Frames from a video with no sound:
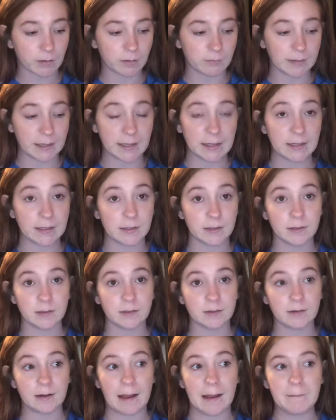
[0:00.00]
Like,
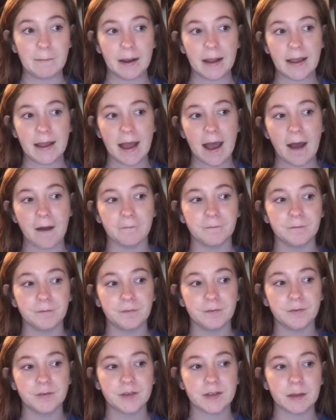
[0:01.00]
I might have
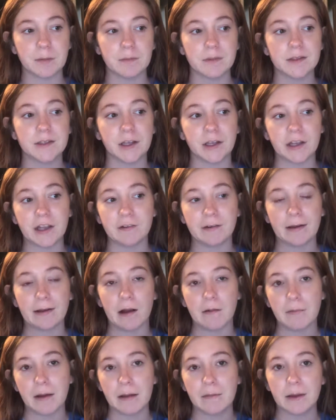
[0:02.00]
some cellulite
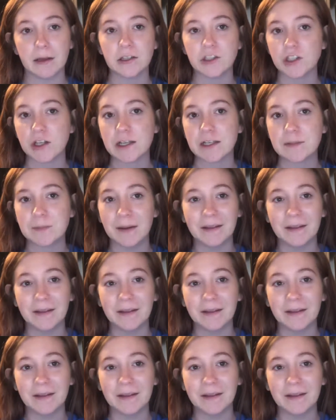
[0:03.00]
on my butt cheeks,